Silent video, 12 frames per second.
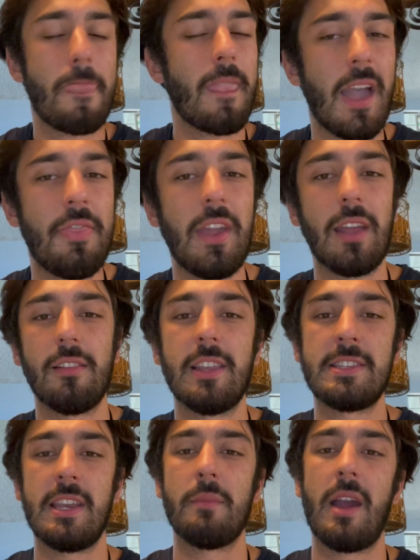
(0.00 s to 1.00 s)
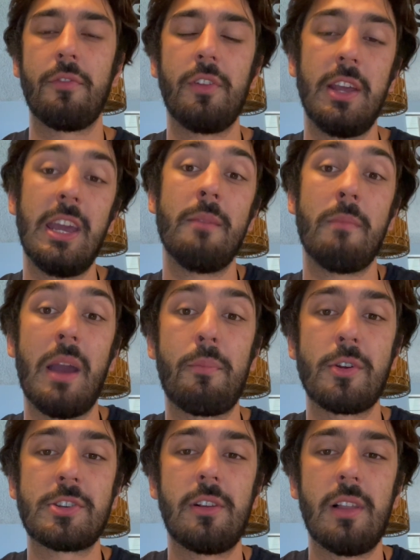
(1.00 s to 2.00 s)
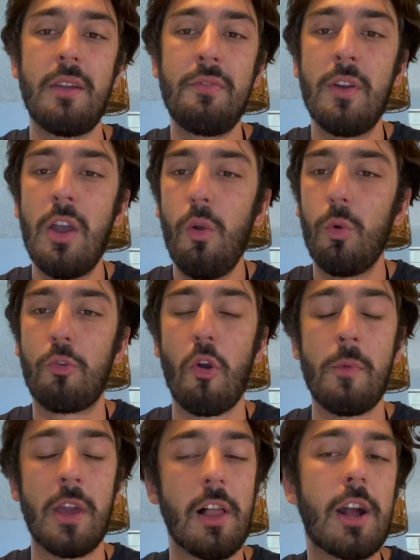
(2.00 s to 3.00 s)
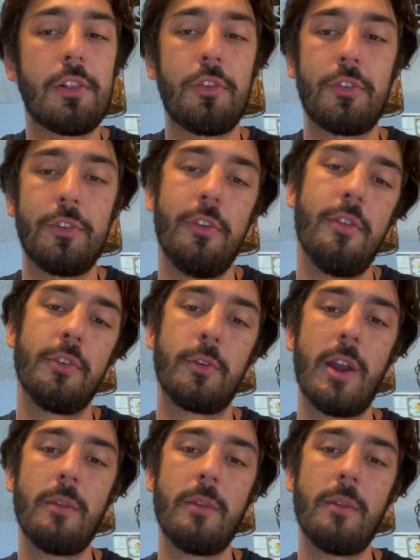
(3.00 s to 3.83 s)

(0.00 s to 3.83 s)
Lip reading: I think listening mindfully in my personal life would grow me a lot closer to those around